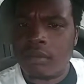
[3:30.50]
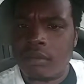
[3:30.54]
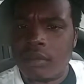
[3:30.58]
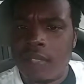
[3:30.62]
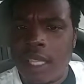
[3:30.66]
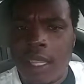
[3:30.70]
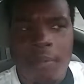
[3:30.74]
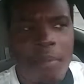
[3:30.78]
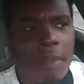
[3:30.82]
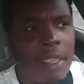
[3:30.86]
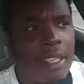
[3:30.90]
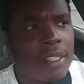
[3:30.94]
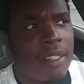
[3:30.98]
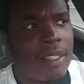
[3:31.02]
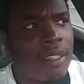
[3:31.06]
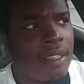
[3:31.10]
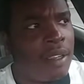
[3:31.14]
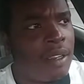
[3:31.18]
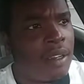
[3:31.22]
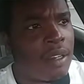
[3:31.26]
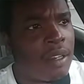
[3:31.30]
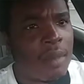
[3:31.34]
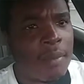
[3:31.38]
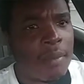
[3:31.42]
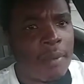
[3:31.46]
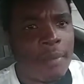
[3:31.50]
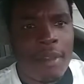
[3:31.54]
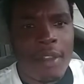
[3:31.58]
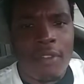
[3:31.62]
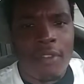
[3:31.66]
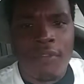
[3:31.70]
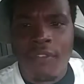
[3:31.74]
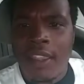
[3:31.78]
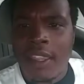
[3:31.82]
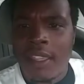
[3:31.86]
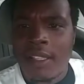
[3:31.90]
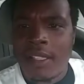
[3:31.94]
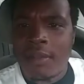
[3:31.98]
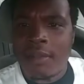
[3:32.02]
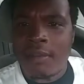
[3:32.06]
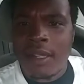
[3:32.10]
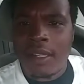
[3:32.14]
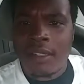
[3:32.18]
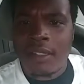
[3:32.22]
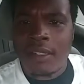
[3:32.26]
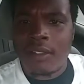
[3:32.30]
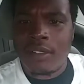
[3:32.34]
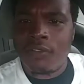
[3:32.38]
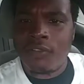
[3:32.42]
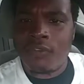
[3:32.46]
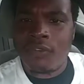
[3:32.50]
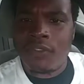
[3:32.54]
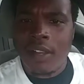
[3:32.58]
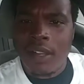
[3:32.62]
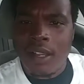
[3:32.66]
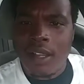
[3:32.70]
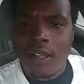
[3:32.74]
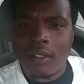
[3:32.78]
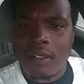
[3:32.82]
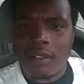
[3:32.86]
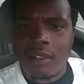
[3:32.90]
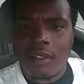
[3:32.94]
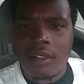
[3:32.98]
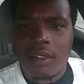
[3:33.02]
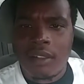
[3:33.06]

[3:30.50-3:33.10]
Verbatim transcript: And basically hung up in my face. I'm like, the fuck?